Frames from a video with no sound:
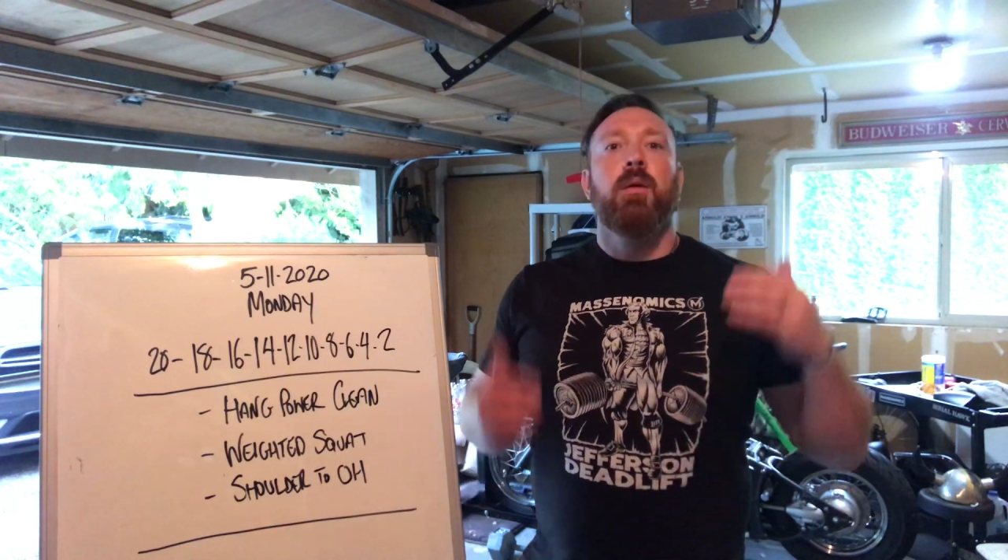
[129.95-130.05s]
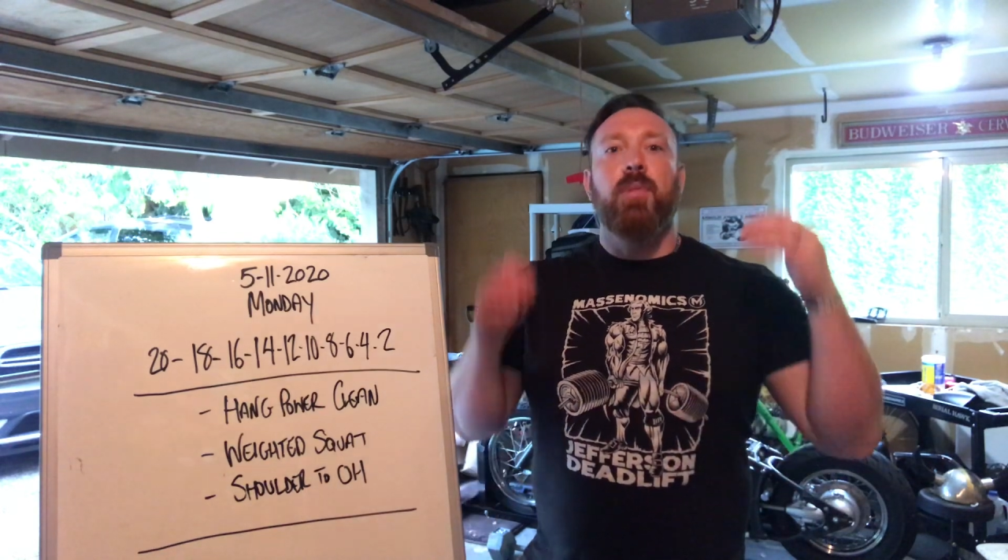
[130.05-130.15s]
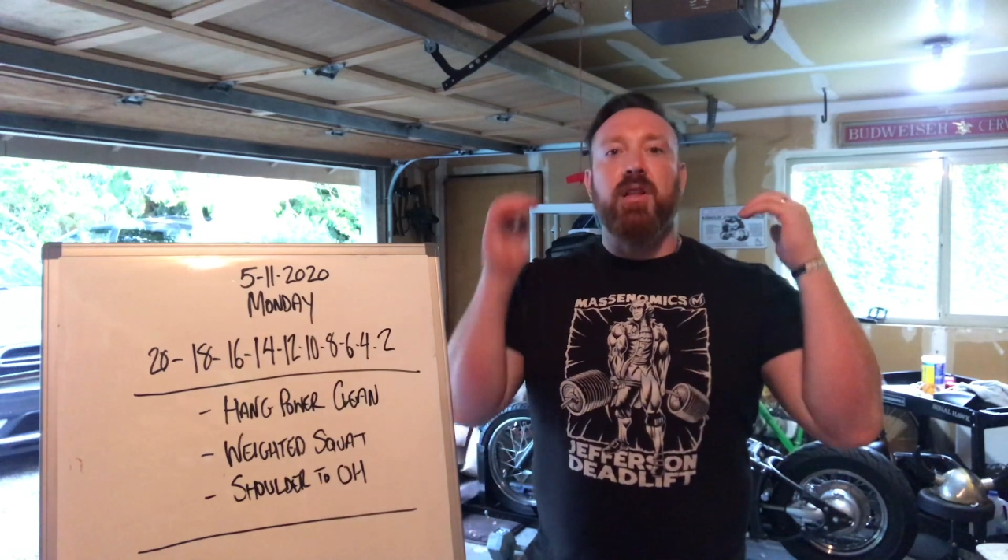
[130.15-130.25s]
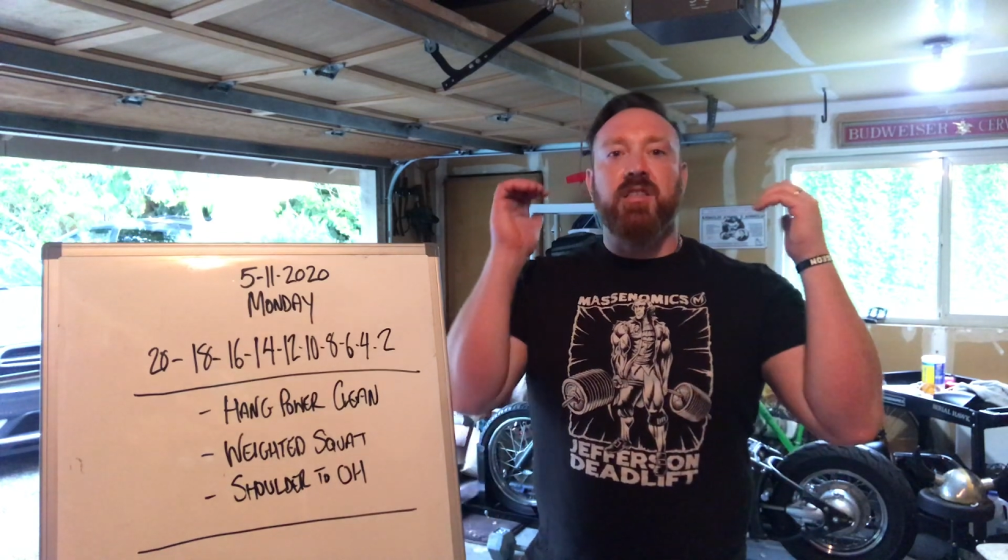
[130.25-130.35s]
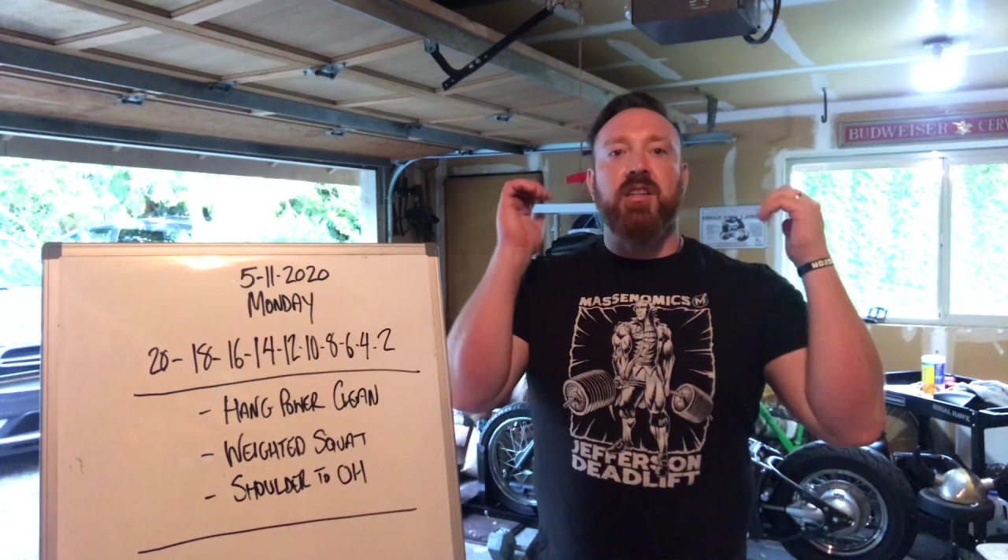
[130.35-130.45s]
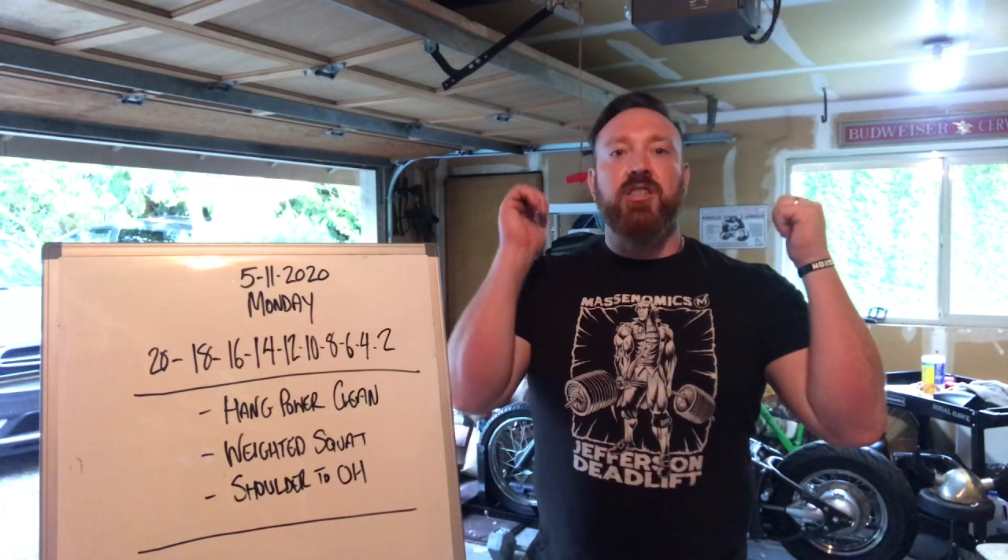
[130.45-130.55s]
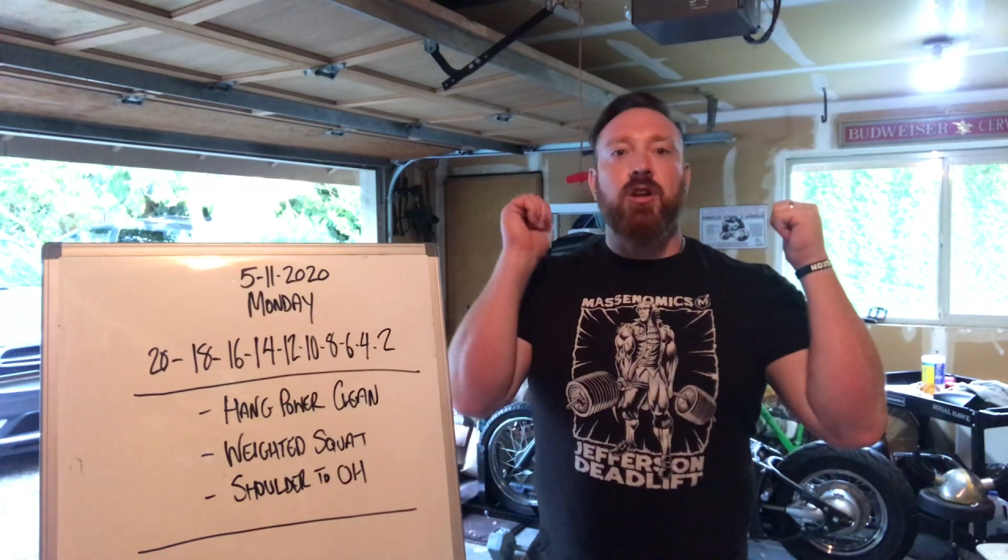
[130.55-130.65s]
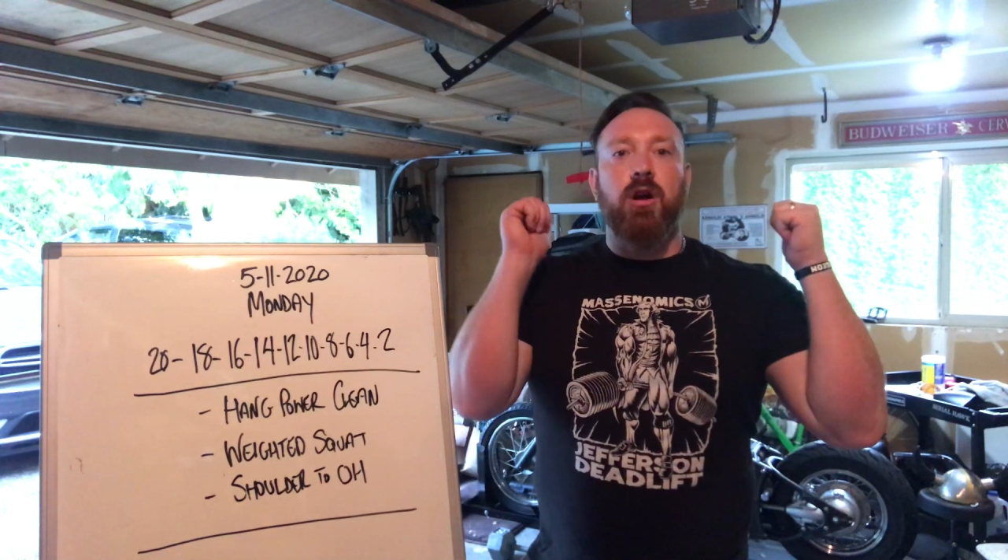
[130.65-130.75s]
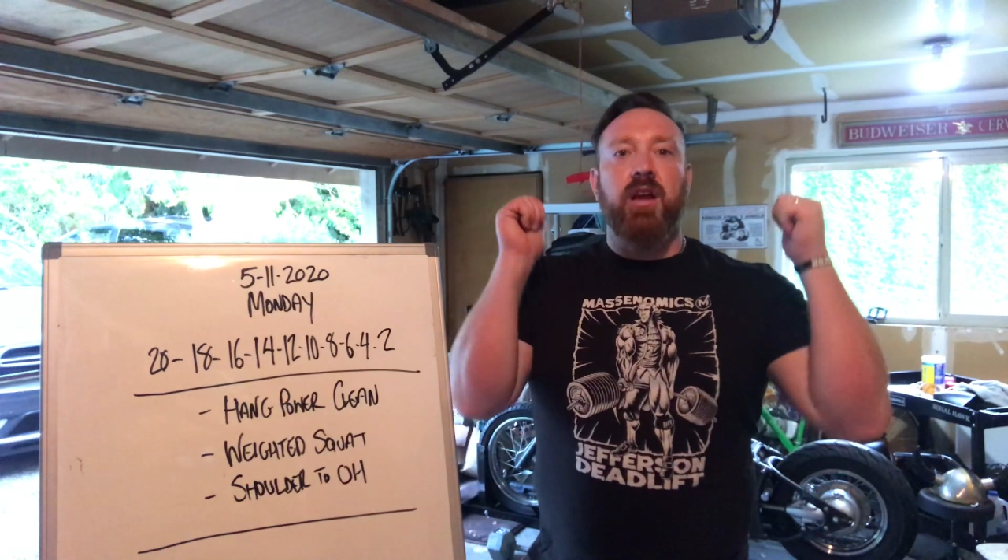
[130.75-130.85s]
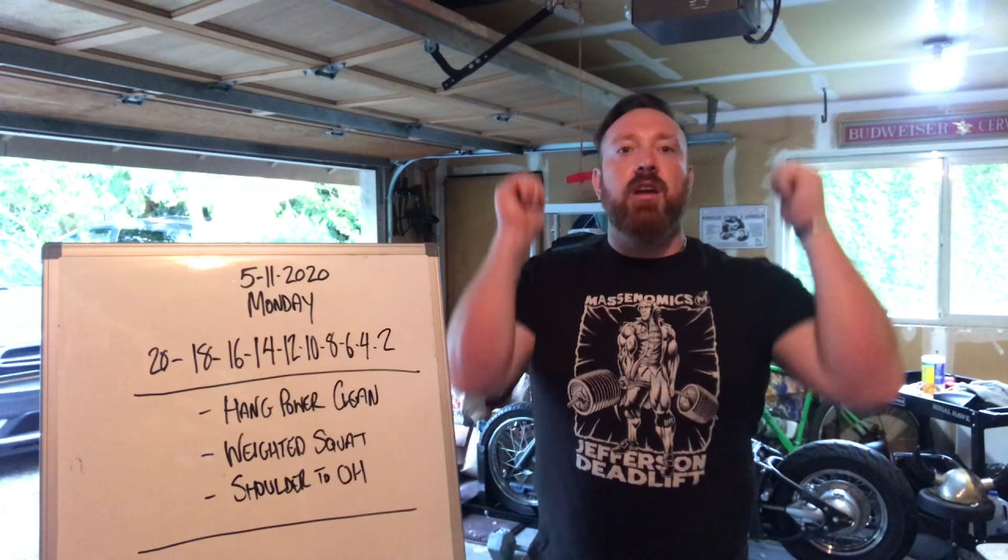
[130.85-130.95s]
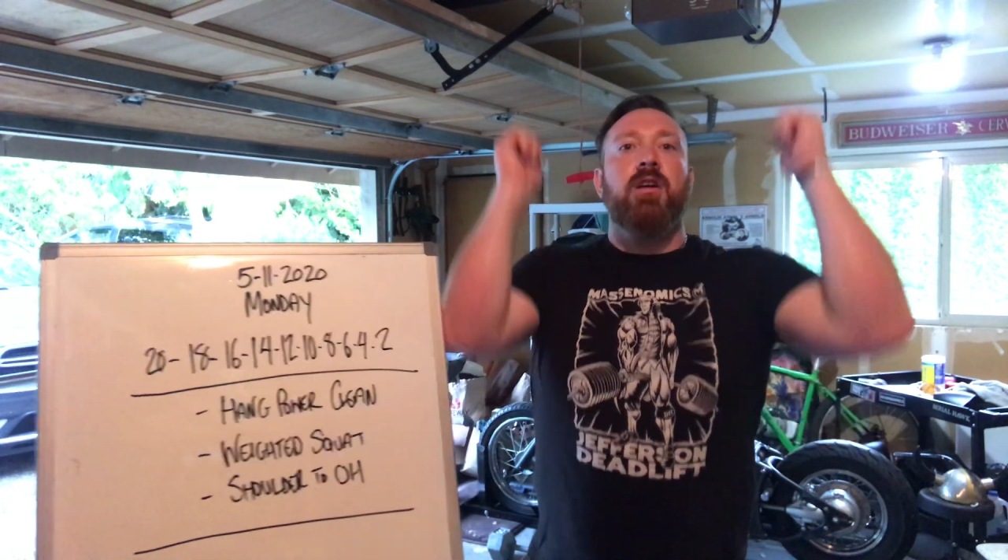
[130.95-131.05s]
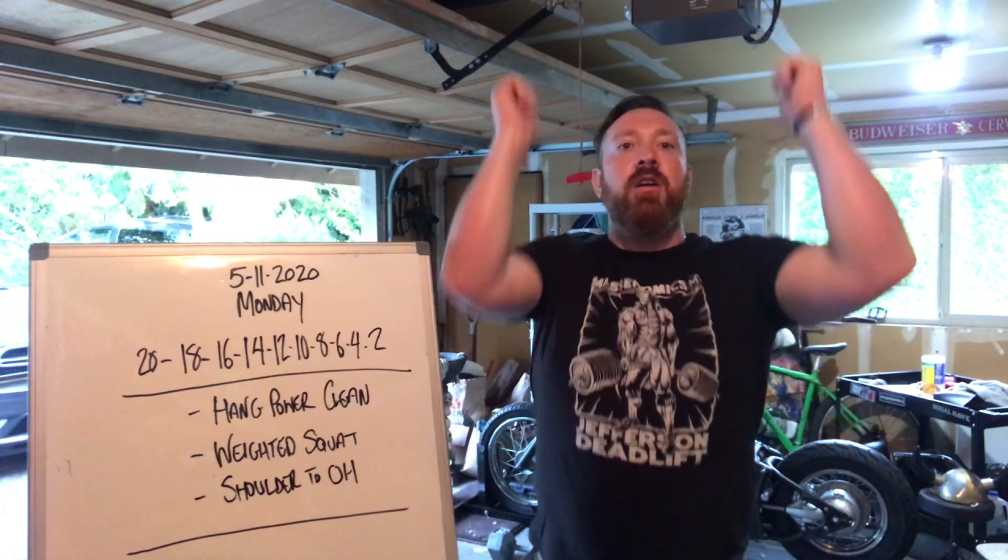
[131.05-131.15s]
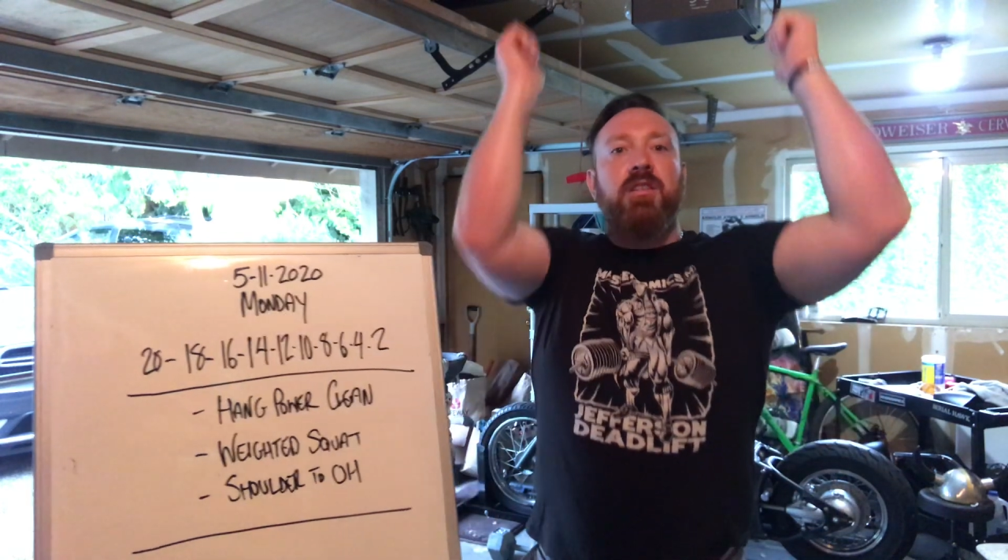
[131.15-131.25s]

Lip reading: But it's going to start here.